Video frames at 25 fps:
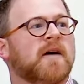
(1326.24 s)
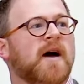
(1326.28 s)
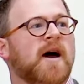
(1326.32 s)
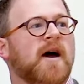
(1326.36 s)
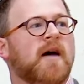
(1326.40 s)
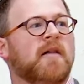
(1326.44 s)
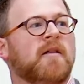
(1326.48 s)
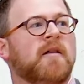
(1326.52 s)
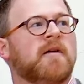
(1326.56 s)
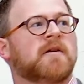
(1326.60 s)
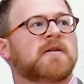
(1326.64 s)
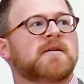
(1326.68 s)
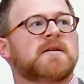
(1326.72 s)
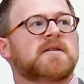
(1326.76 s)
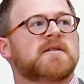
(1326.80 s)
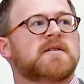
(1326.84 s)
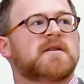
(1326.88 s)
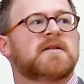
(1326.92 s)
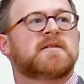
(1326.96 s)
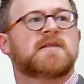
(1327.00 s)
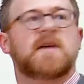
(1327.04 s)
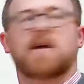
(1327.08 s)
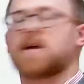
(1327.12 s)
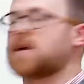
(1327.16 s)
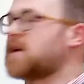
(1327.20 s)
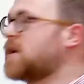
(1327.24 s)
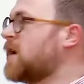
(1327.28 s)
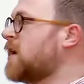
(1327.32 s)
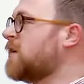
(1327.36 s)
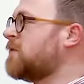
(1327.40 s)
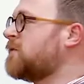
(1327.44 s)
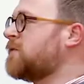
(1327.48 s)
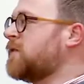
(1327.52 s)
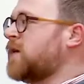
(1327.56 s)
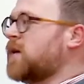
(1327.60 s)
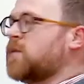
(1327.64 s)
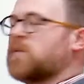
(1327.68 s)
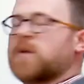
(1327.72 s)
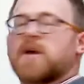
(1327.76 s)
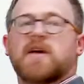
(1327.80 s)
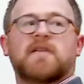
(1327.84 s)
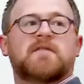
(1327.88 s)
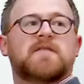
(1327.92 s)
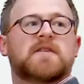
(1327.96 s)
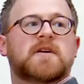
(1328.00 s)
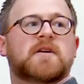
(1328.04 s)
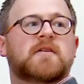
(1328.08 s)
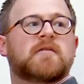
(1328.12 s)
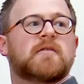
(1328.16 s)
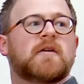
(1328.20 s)
How long does it take an alphane
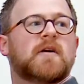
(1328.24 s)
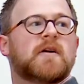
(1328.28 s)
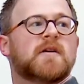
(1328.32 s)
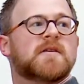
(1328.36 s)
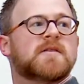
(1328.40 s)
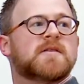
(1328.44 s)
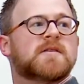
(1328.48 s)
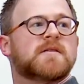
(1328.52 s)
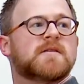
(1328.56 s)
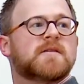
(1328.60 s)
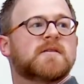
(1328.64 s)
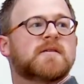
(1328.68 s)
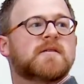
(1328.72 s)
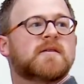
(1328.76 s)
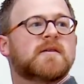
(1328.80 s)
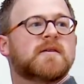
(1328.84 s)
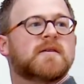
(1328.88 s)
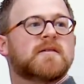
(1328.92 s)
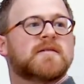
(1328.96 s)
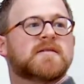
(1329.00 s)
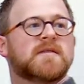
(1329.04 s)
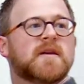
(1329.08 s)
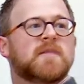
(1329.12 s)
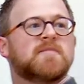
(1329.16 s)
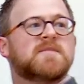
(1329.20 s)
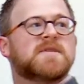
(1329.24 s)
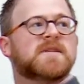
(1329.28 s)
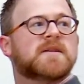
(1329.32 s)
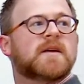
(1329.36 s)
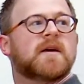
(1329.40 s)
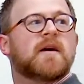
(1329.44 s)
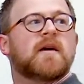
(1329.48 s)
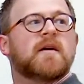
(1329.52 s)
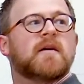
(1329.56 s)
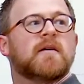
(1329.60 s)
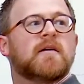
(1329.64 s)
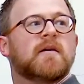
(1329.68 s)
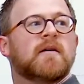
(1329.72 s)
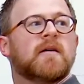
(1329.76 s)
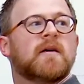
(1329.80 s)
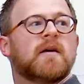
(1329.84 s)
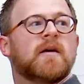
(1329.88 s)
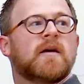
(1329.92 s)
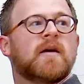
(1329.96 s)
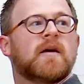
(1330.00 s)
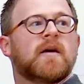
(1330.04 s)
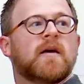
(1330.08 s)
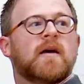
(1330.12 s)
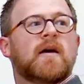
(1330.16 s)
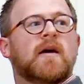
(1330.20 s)
wave to cross some scale
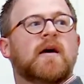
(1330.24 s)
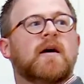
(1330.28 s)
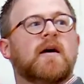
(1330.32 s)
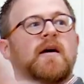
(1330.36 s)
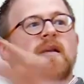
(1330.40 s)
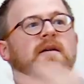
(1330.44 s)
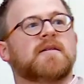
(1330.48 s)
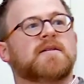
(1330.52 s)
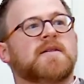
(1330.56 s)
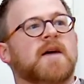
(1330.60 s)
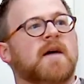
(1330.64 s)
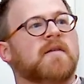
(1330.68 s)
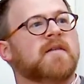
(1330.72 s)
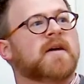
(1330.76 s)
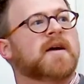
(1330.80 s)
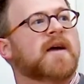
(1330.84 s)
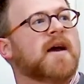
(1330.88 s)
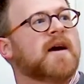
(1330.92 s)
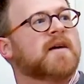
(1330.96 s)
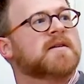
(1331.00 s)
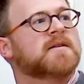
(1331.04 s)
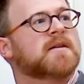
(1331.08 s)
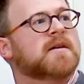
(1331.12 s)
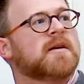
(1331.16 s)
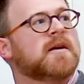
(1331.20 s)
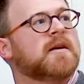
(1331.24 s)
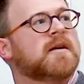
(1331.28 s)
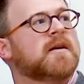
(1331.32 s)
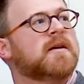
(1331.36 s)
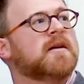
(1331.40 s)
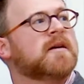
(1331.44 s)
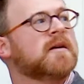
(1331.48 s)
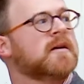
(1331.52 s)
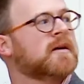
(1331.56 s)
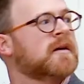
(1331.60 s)
down the cascade?